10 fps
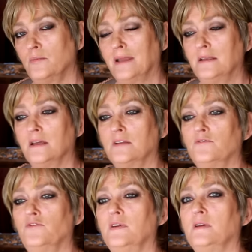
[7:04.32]
You might not
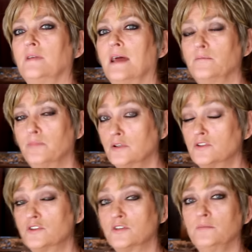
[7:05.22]
feel that
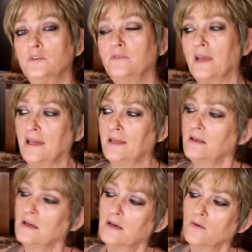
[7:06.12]
push to move ahead,
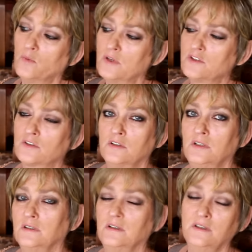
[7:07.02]
which could,
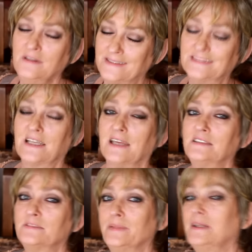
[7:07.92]
in this
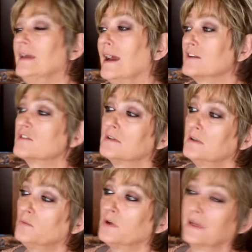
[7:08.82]
case, be
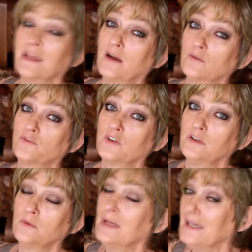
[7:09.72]
actually working out for you.